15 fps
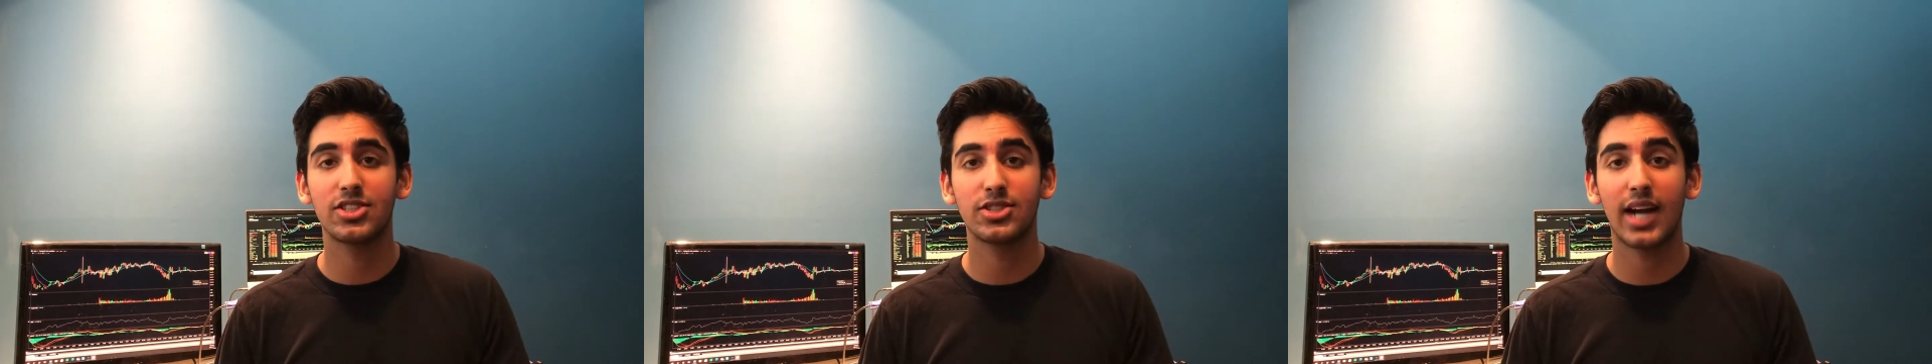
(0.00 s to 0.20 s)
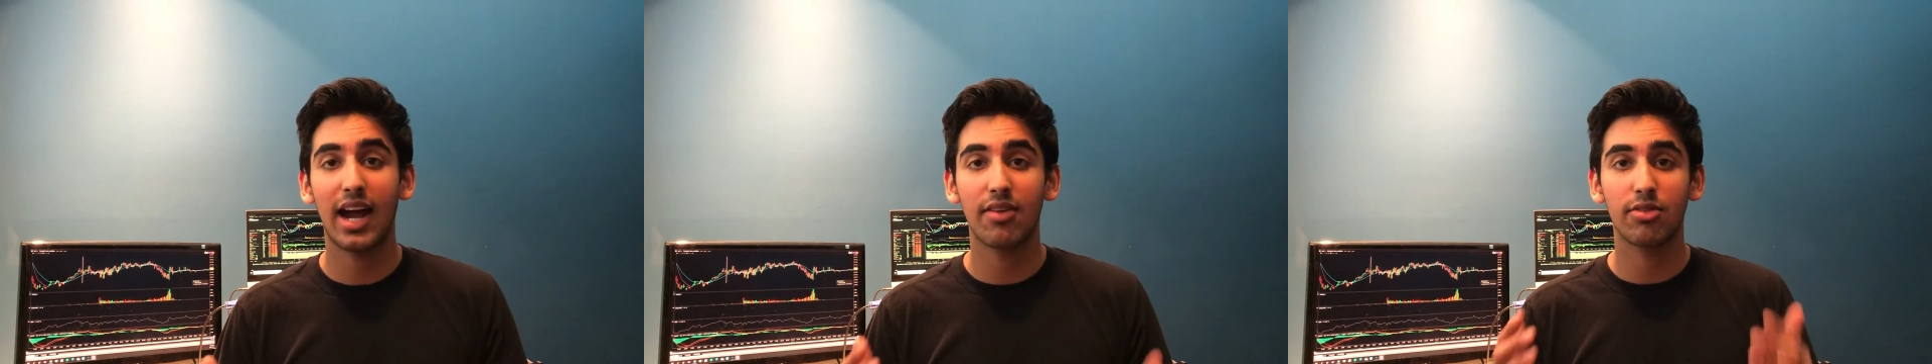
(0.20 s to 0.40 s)

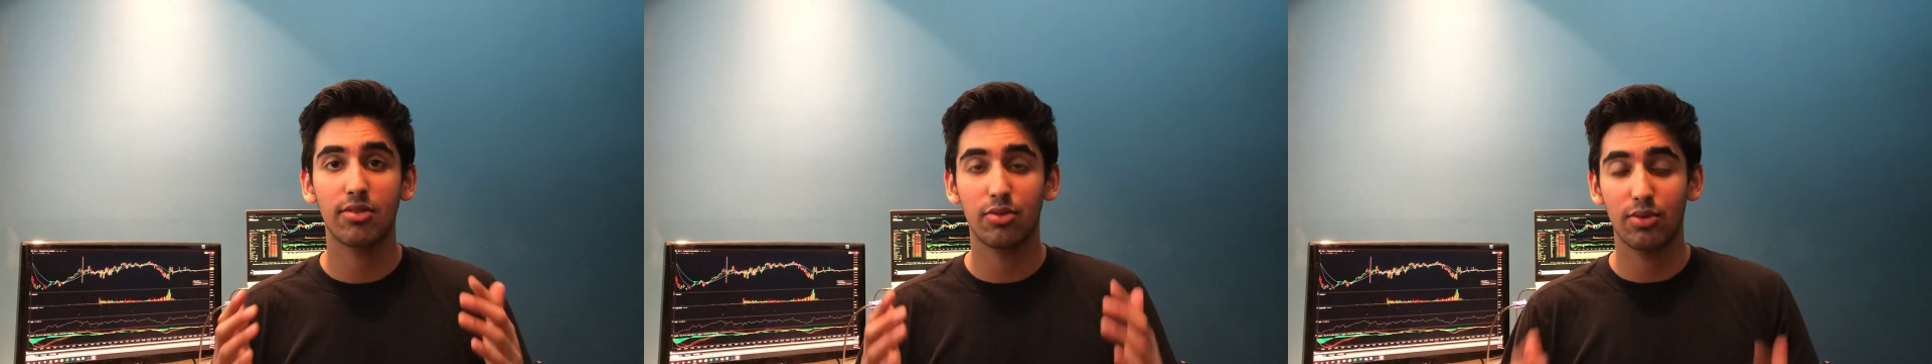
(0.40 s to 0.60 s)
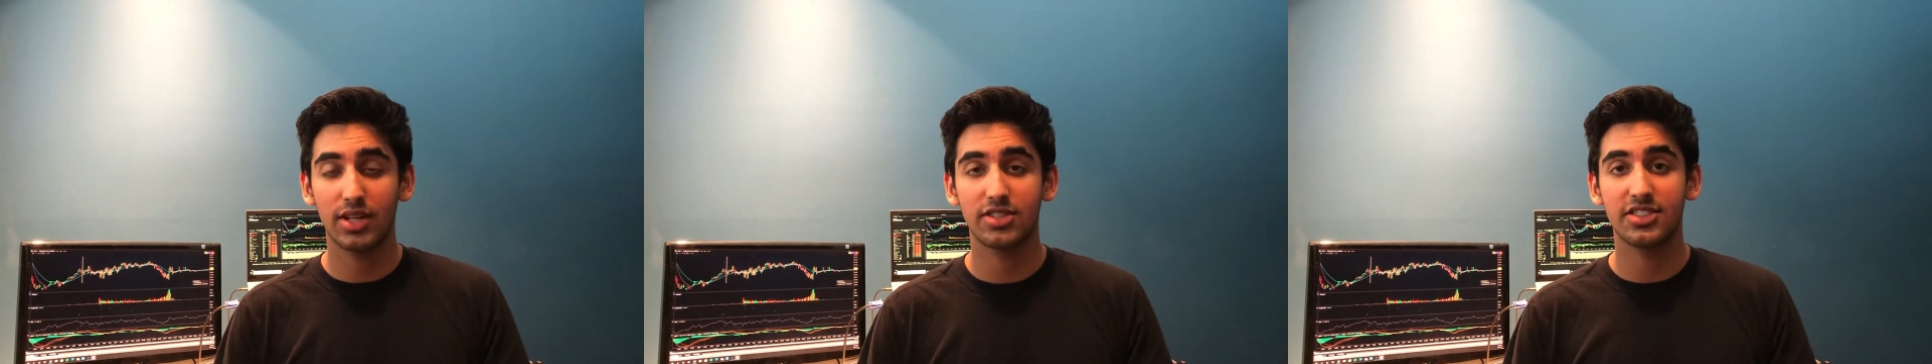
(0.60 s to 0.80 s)

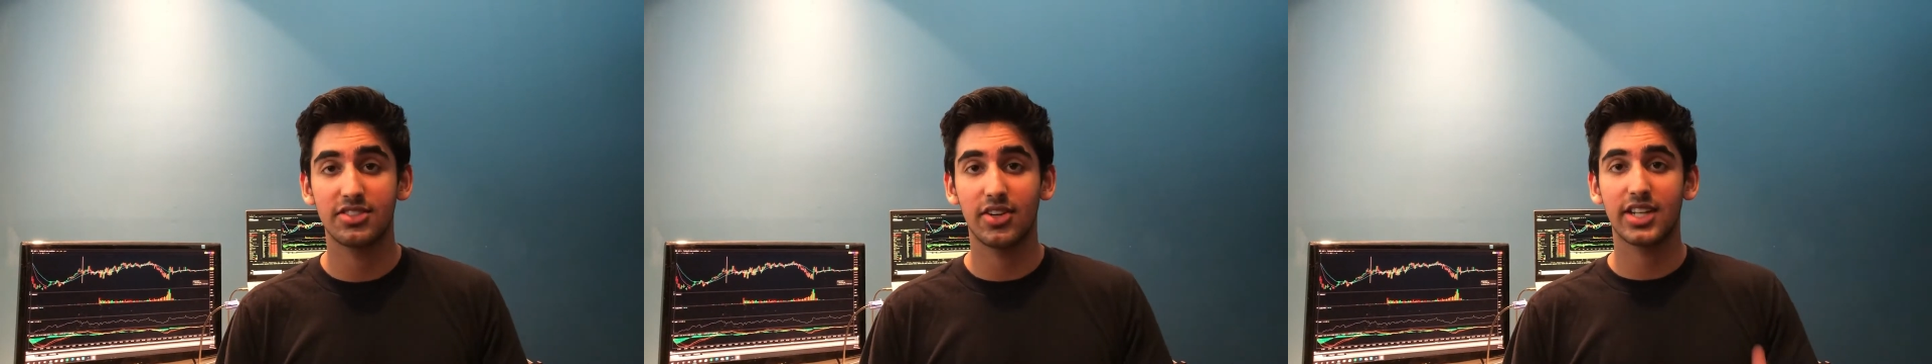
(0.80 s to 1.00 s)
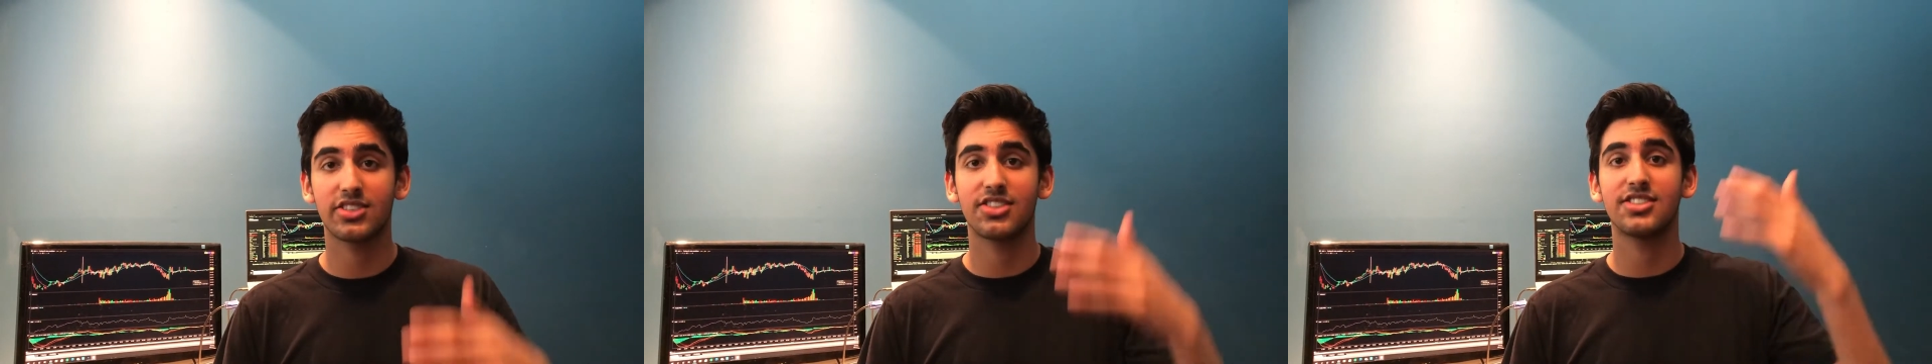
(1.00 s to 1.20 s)
travel
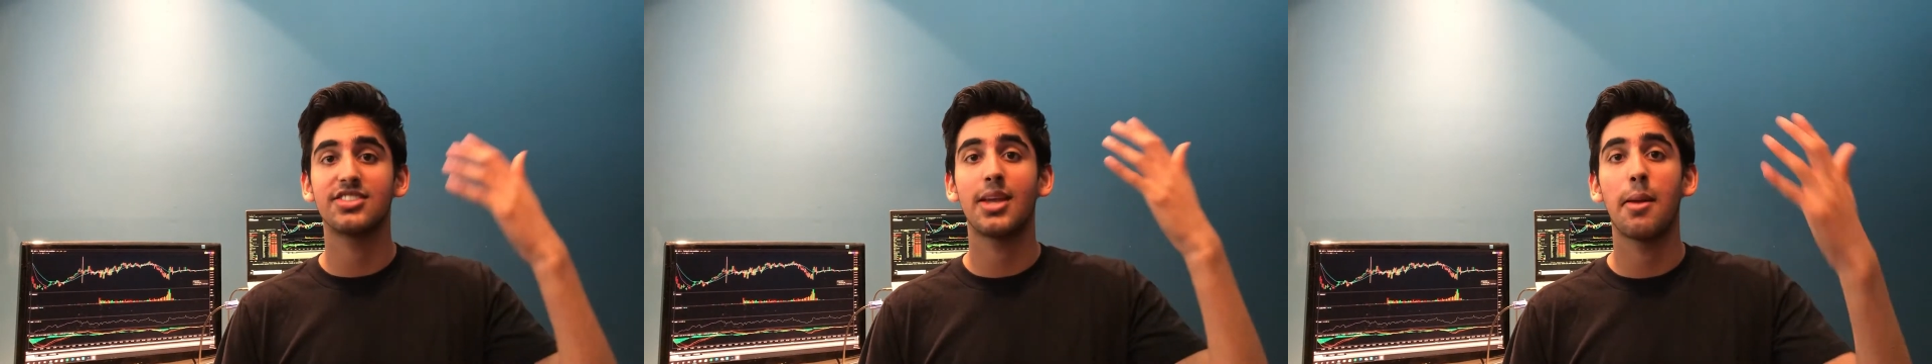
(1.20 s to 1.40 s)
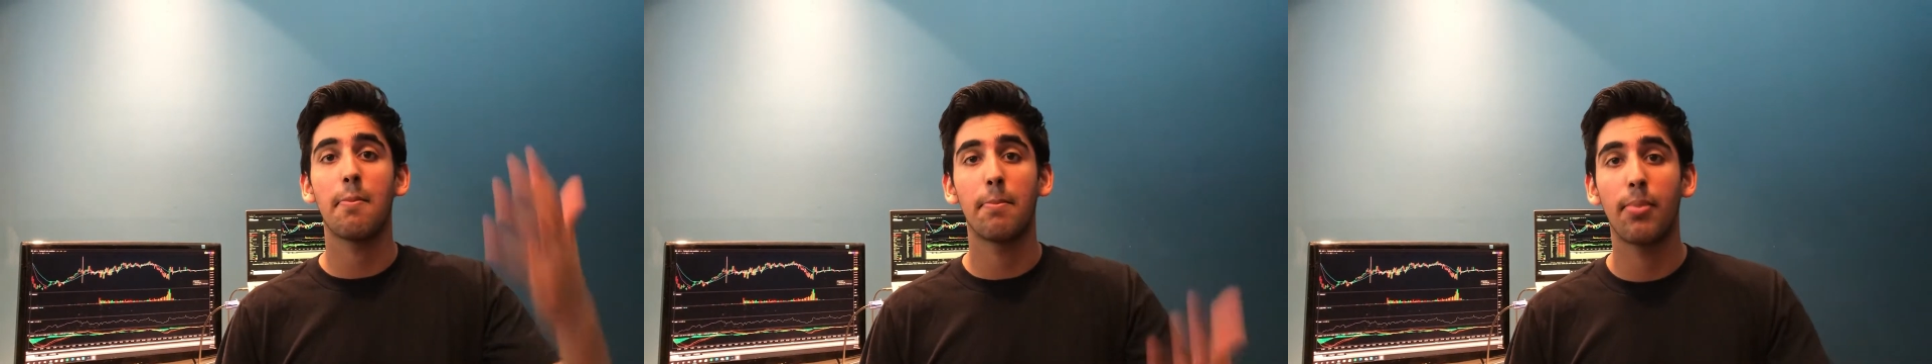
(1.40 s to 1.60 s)
restrictions
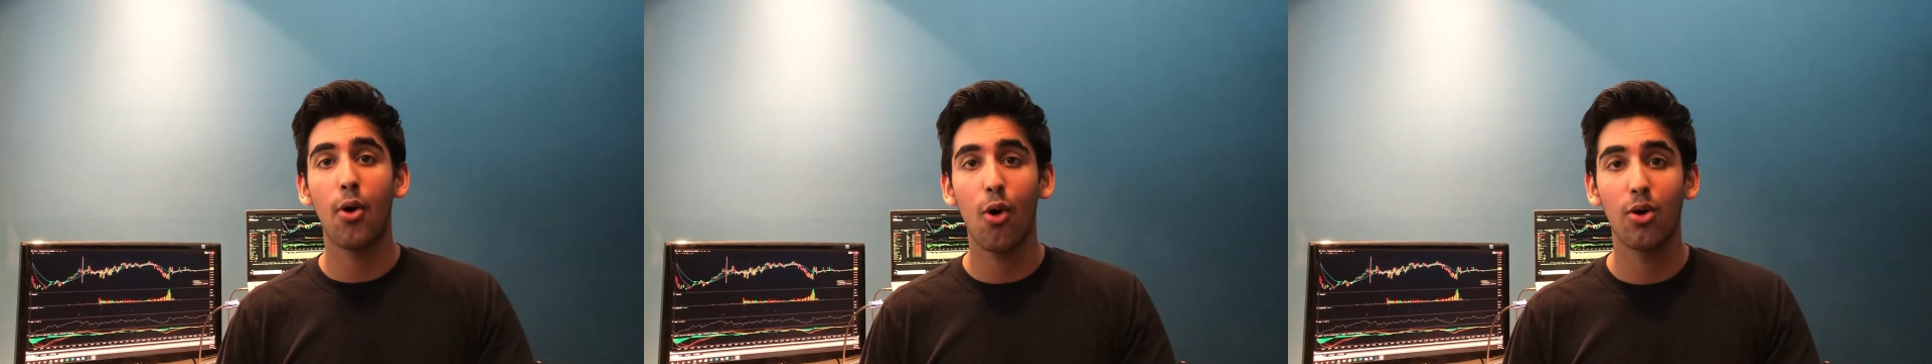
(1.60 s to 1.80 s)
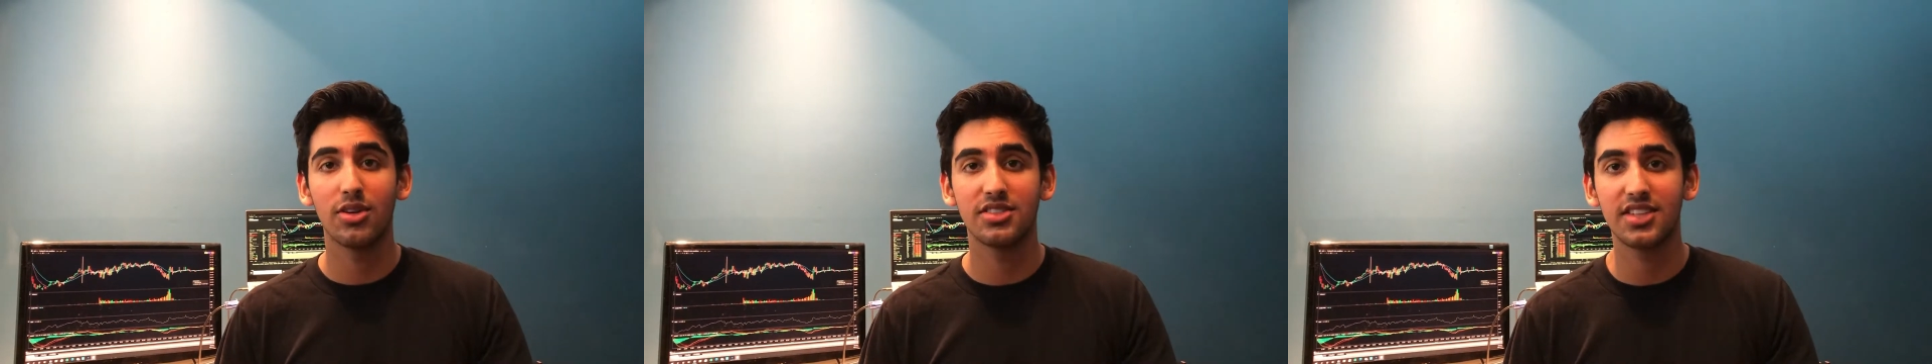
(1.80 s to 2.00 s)

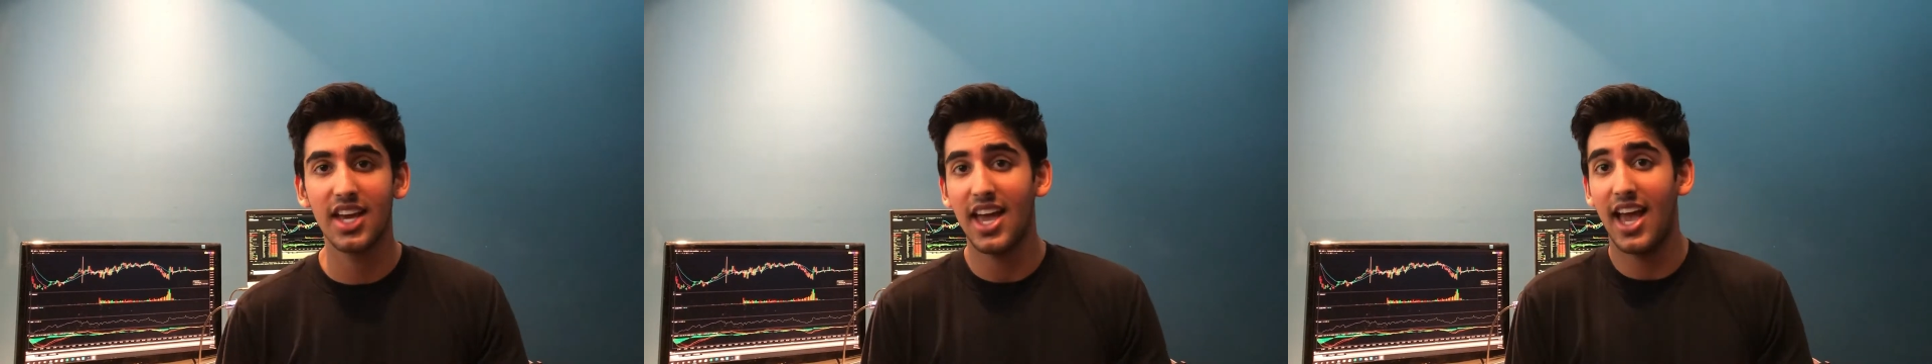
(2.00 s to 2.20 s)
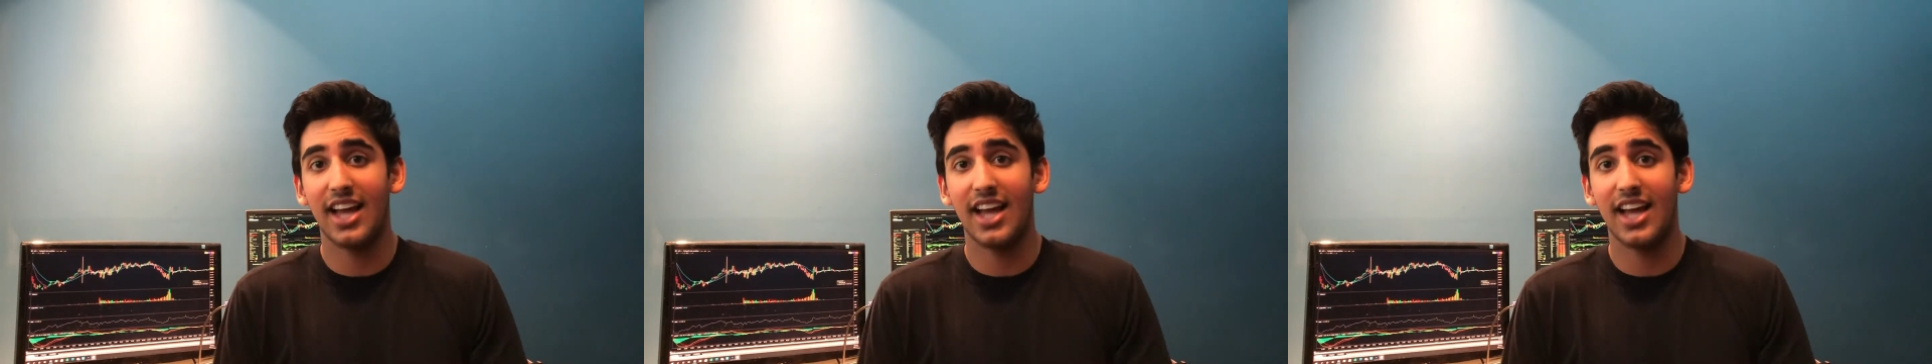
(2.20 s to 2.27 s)
imposed,